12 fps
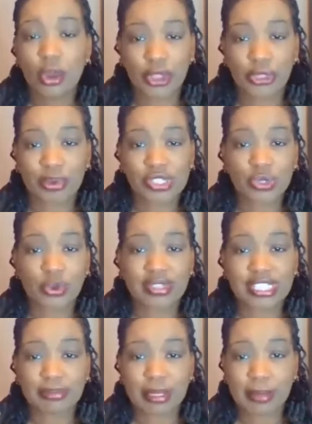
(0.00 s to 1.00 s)
whether it's going
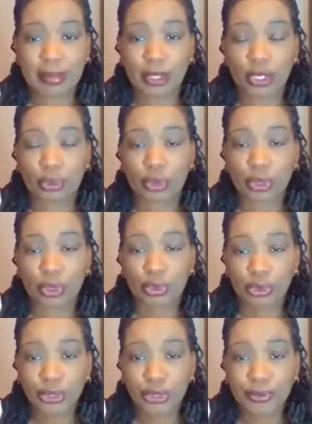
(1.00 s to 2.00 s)
to be maybe a
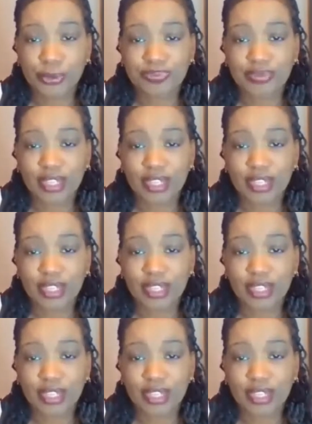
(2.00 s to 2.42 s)
recruiter,